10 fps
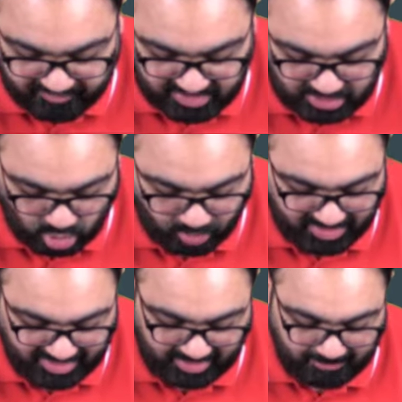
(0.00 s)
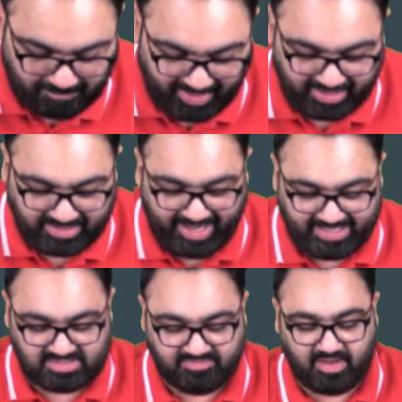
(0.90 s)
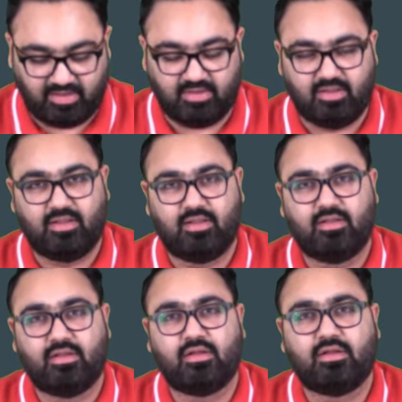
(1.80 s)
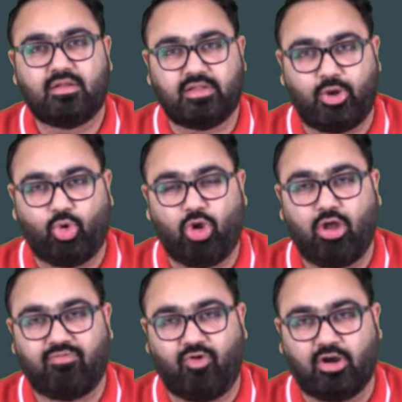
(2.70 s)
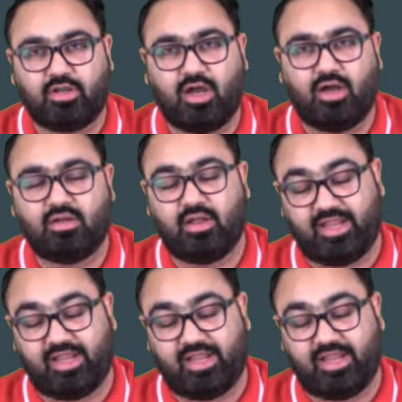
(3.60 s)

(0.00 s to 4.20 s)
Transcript: with human impact as well. The role of water,